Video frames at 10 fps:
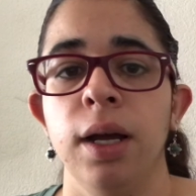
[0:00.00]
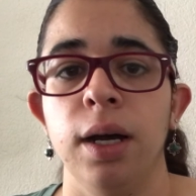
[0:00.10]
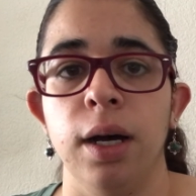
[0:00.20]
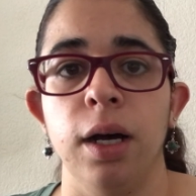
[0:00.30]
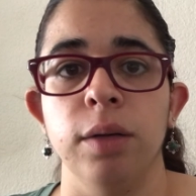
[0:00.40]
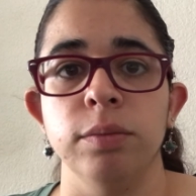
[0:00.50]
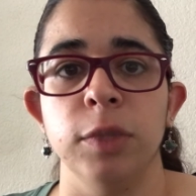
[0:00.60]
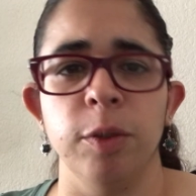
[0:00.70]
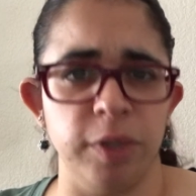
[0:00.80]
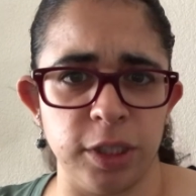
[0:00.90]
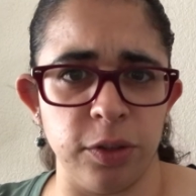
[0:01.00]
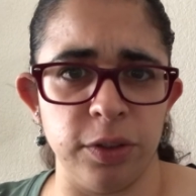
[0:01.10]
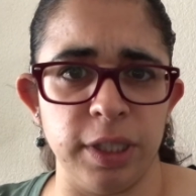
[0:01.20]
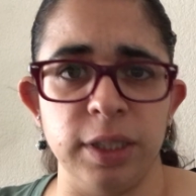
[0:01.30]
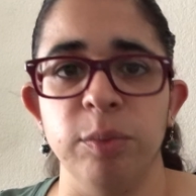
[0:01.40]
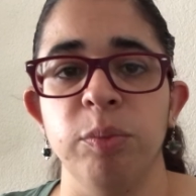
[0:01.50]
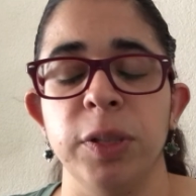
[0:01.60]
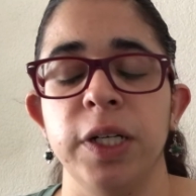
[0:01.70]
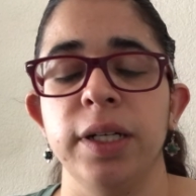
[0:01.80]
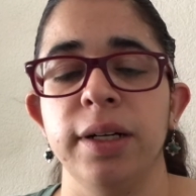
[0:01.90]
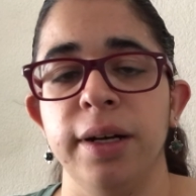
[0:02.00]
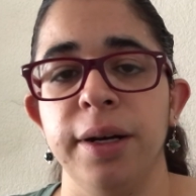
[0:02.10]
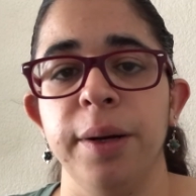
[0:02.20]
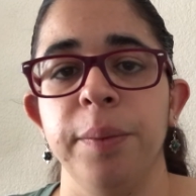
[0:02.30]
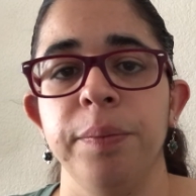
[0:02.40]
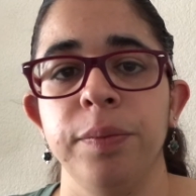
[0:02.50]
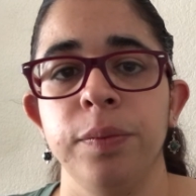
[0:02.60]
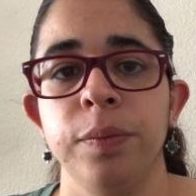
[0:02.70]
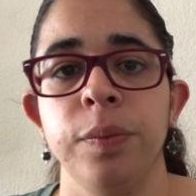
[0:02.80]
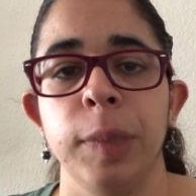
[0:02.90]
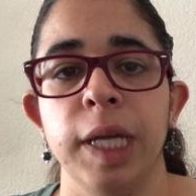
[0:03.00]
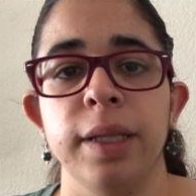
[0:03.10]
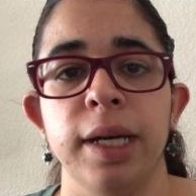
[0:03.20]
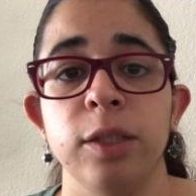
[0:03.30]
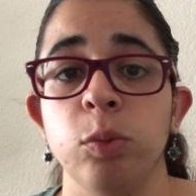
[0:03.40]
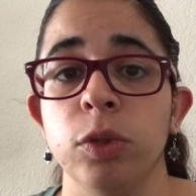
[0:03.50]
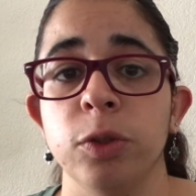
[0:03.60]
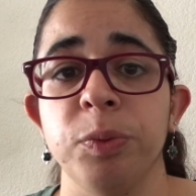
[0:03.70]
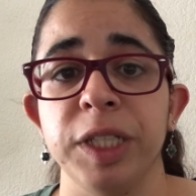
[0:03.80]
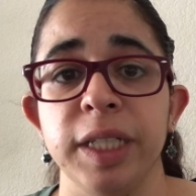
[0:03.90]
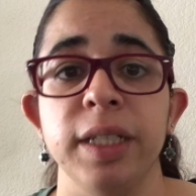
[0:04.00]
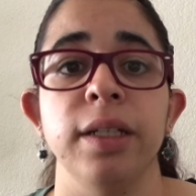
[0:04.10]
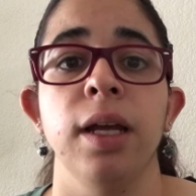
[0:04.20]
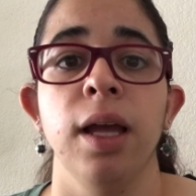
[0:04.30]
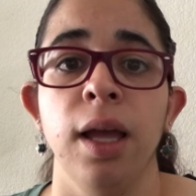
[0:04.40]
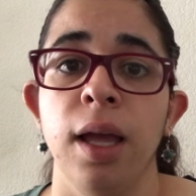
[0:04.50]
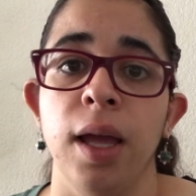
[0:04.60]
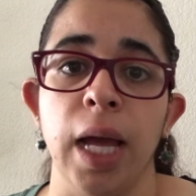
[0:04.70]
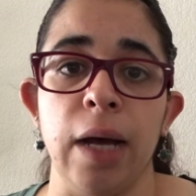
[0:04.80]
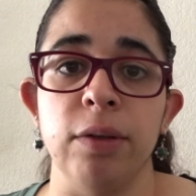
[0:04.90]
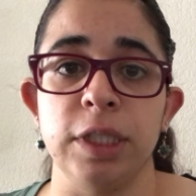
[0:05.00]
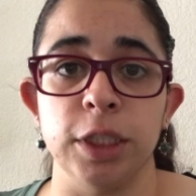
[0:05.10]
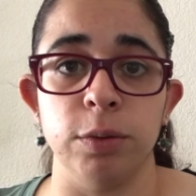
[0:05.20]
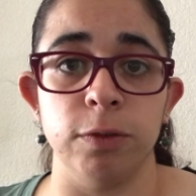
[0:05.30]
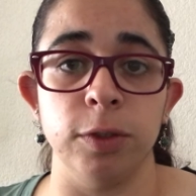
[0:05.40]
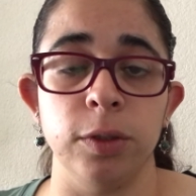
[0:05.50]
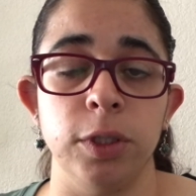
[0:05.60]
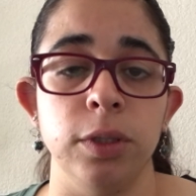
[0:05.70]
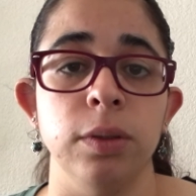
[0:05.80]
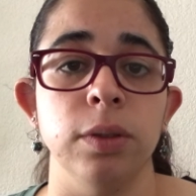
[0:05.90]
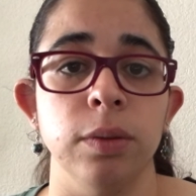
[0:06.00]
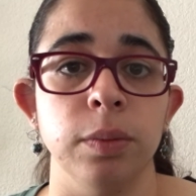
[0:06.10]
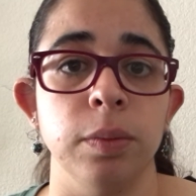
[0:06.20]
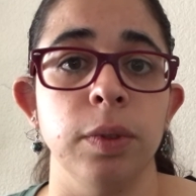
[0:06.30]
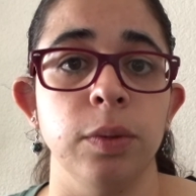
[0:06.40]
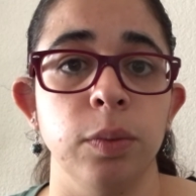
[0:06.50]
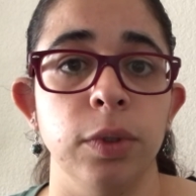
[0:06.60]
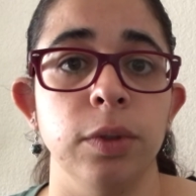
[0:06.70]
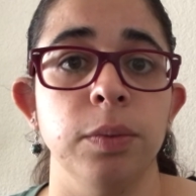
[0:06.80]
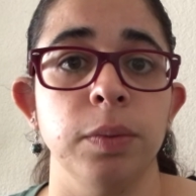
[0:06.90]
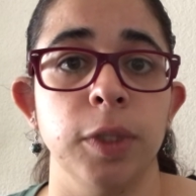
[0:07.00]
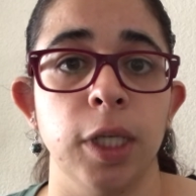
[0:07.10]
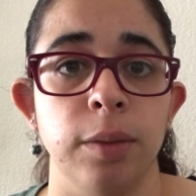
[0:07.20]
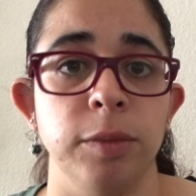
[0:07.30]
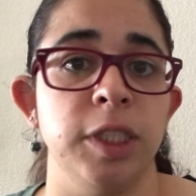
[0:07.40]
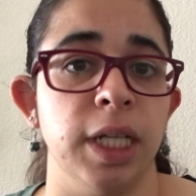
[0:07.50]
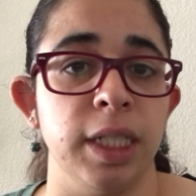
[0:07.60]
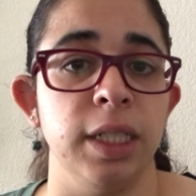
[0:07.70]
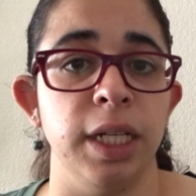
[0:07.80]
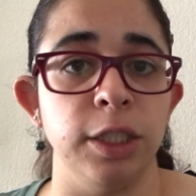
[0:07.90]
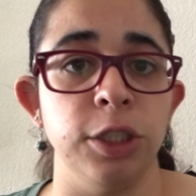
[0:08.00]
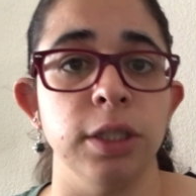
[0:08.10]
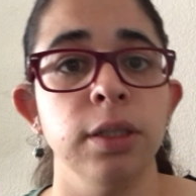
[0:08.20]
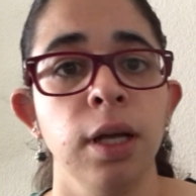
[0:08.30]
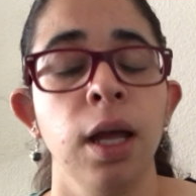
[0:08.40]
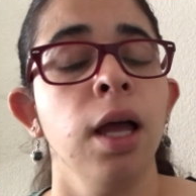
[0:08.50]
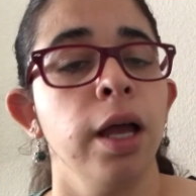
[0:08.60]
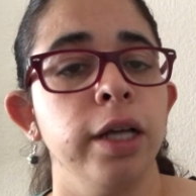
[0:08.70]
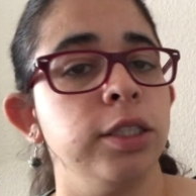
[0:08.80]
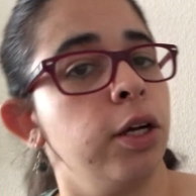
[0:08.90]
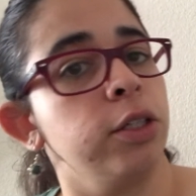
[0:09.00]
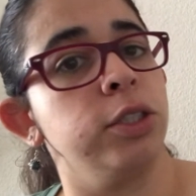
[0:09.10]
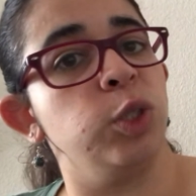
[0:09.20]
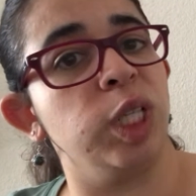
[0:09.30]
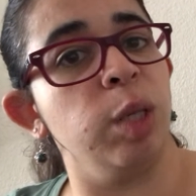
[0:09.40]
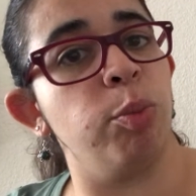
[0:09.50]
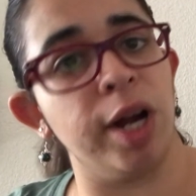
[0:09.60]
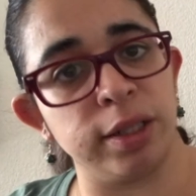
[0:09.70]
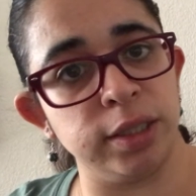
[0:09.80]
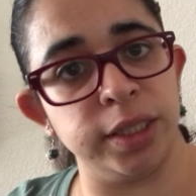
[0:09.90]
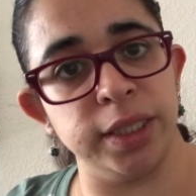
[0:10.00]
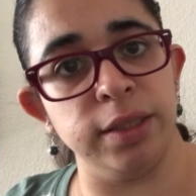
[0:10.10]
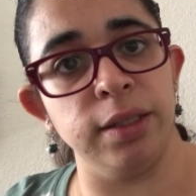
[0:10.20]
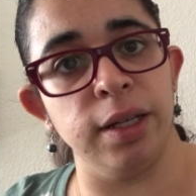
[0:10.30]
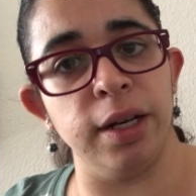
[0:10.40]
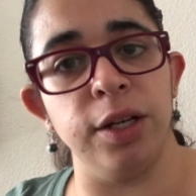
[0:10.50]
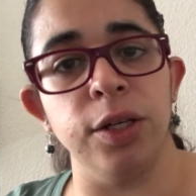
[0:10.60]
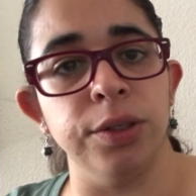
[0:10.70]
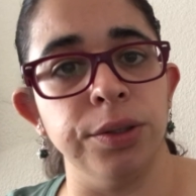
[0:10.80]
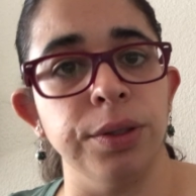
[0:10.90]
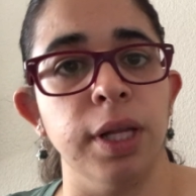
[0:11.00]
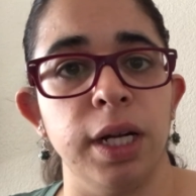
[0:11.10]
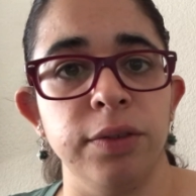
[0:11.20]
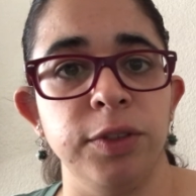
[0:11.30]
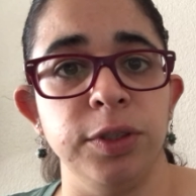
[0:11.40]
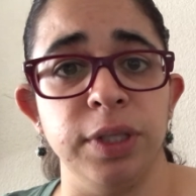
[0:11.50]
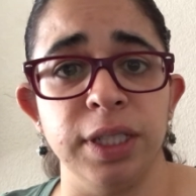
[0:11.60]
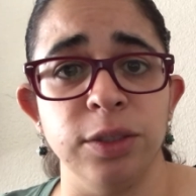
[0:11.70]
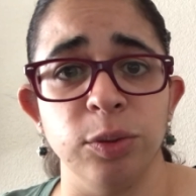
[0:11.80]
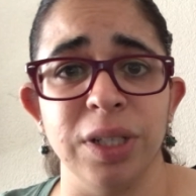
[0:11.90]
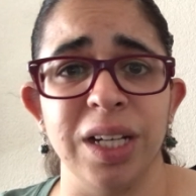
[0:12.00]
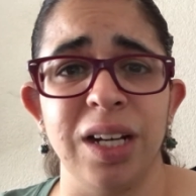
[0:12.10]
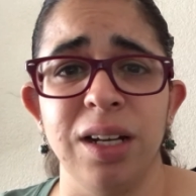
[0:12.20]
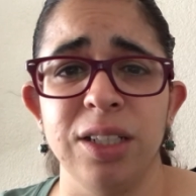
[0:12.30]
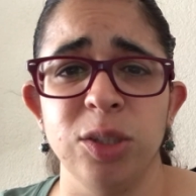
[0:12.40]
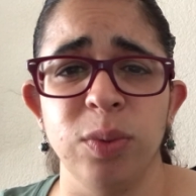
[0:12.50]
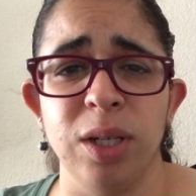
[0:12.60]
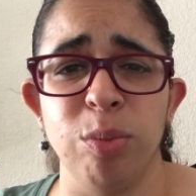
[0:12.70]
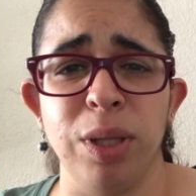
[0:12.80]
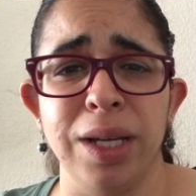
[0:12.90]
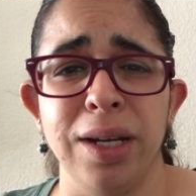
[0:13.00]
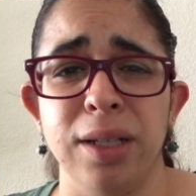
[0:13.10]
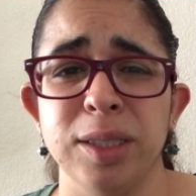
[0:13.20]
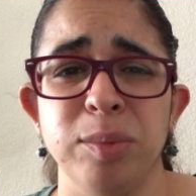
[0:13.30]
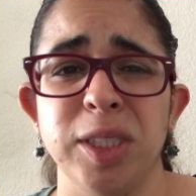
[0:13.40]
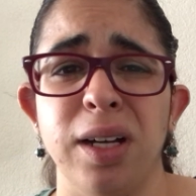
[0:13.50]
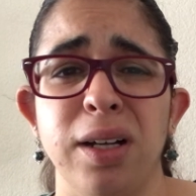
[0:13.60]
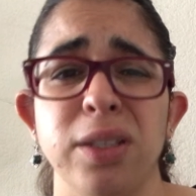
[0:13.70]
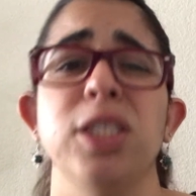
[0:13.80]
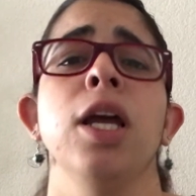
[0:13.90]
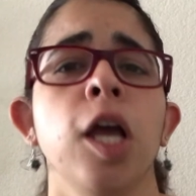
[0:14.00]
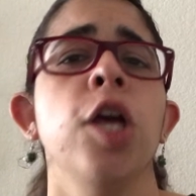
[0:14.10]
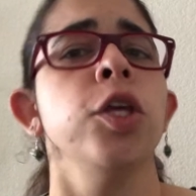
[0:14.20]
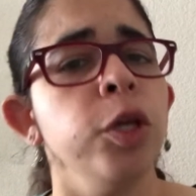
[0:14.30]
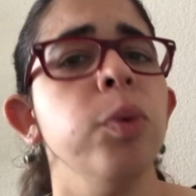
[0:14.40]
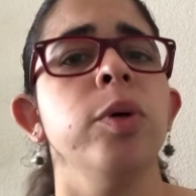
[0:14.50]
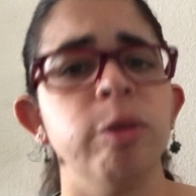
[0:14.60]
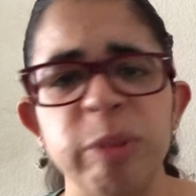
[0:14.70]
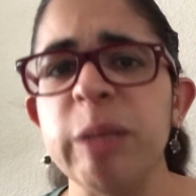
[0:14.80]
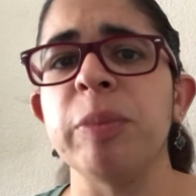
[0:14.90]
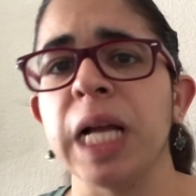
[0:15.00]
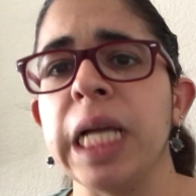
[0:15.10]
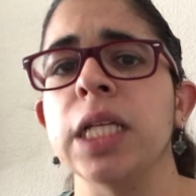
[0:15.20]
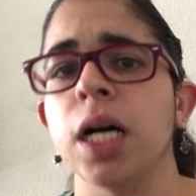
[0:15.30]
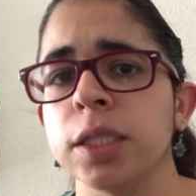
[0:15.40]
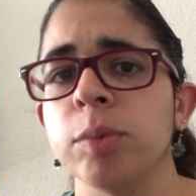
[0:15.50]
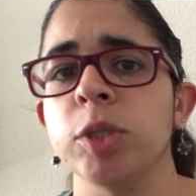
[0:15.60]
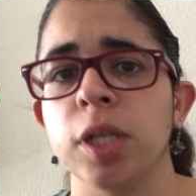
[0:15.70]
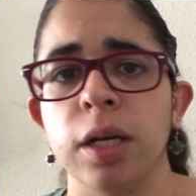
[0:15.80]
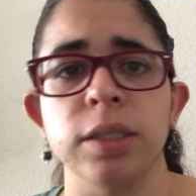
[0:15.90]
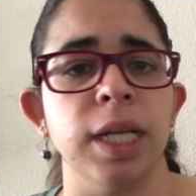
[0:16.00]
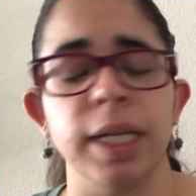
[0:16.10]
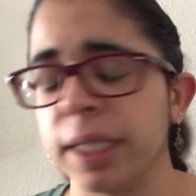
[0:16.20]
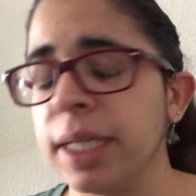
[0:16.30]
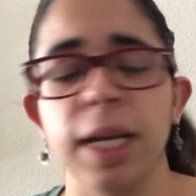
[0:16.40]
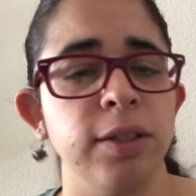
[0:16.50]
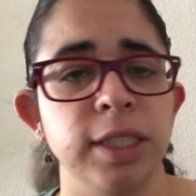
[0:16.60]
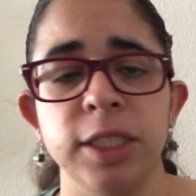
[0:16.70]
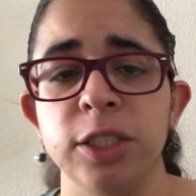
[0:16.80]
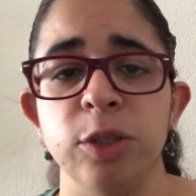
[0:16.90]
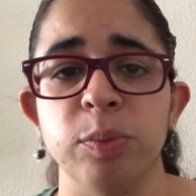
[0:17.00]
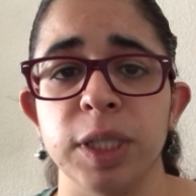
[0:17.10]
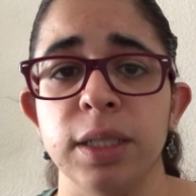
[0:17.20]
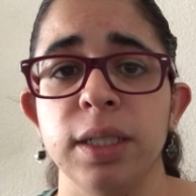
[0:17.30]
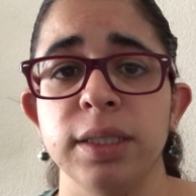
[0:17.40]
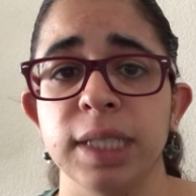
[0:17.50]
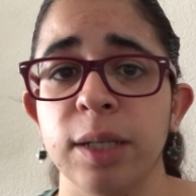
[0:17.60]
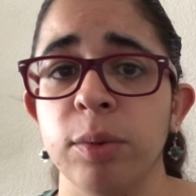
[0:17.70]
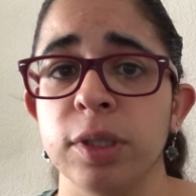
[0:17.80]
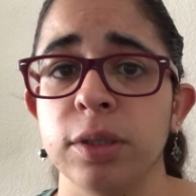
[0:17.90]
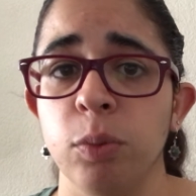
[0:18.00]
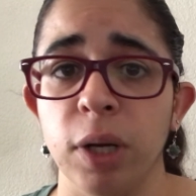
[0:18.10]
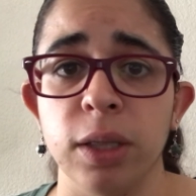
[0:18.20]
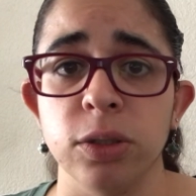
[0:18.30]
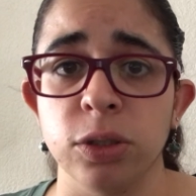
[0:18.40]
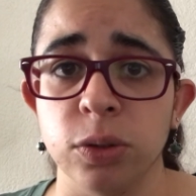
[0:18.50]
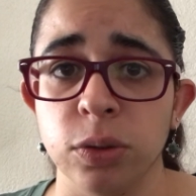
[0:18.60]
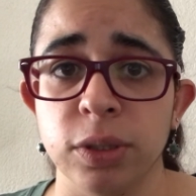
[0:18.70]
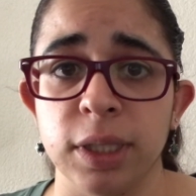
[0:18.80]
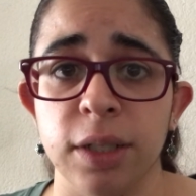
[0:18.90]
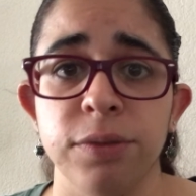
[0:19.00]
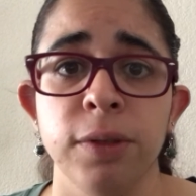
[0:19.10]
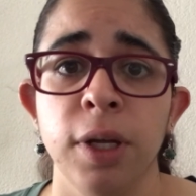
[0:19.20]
amongst other things. But and that will be how it is for flute too. It will come second nature as long as you keep practicing. And I know a lot of you kids were like, I just want to play awesome songs. You will be playing awesome songs, I can guarantee you. But it's like with regular school stuff.